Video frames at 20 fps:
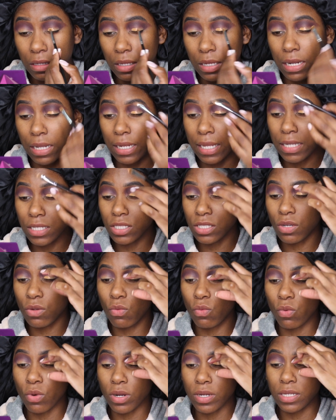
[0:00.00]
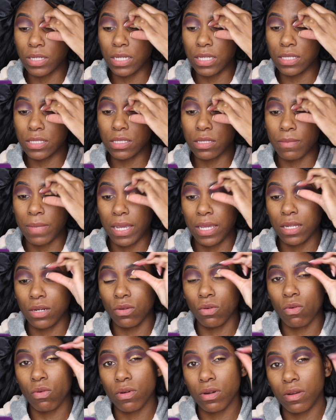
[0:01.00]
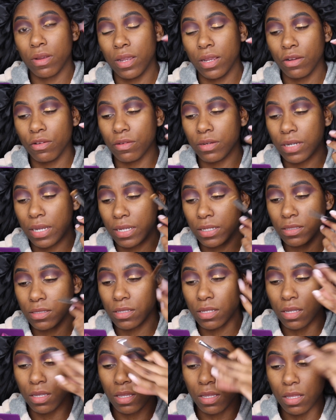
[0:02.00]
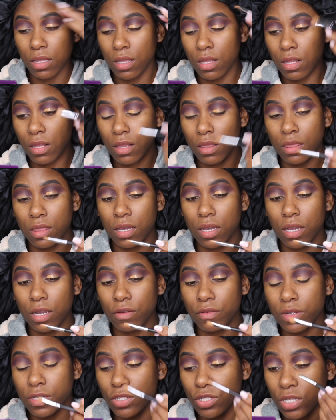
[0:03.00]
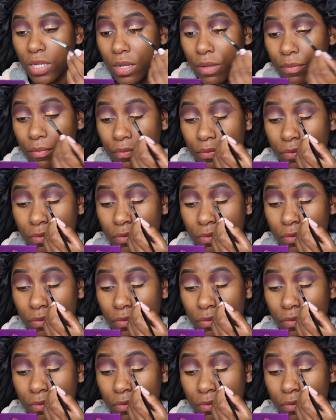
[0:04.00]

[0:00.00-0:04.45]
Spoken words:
And I like to work it into my inner corner and create the cut crease shape.